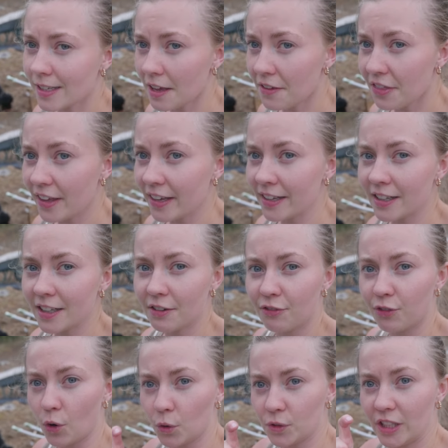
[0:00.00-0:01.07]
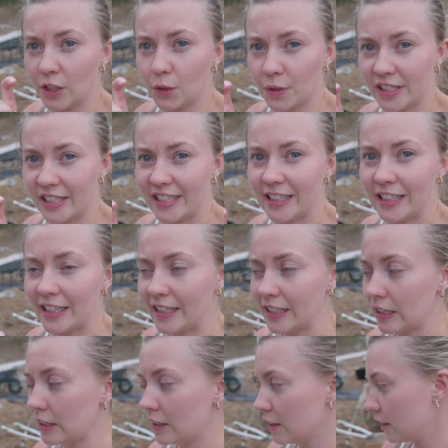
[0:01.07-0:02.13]
I think for the little seedling,
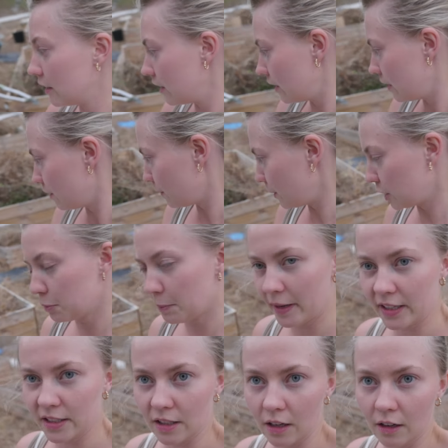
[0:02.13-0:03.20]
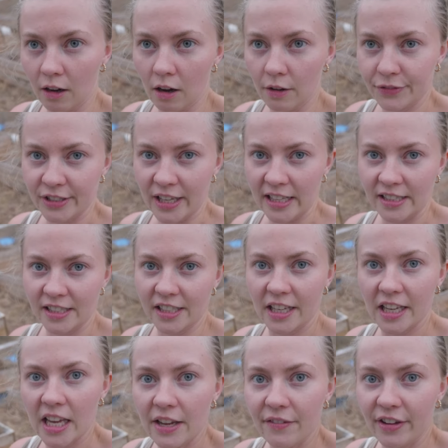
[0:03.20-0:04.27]
which makes a lot of sense
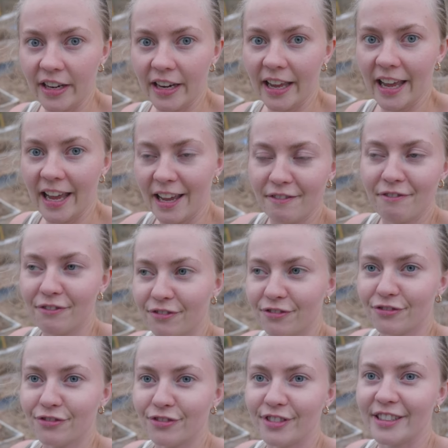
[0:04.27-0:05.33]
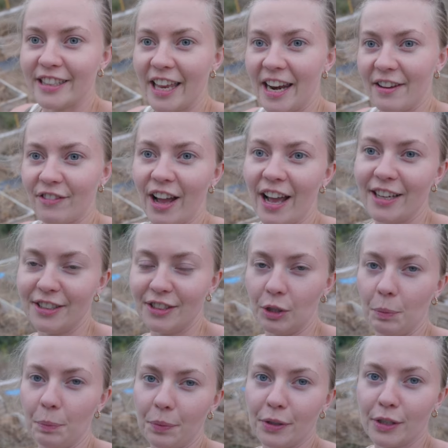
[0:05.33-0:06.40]
even if they never end
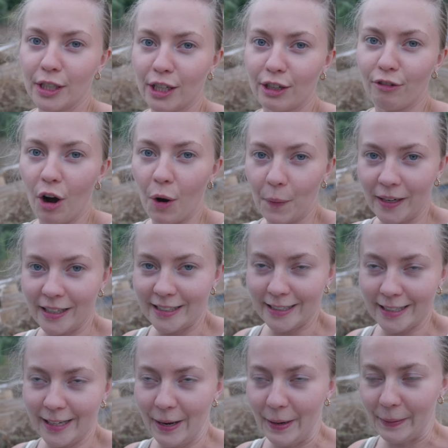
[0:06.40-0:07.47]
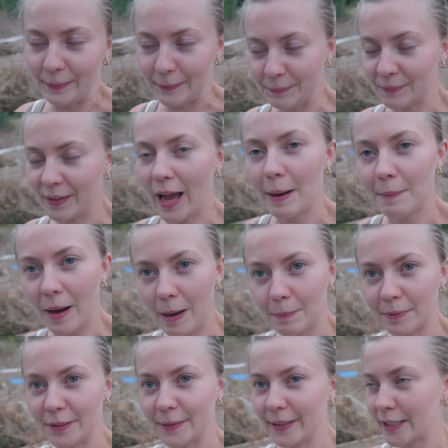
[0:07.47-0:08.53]
up growing, so I'm
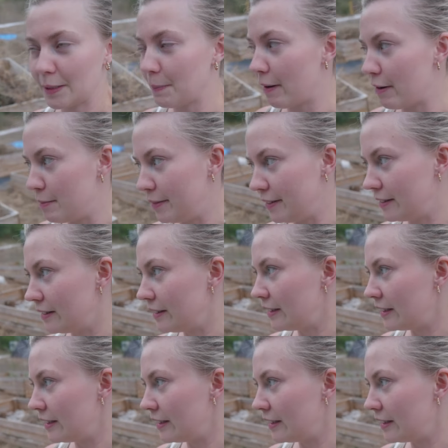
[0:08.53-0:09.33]
happy to experiment.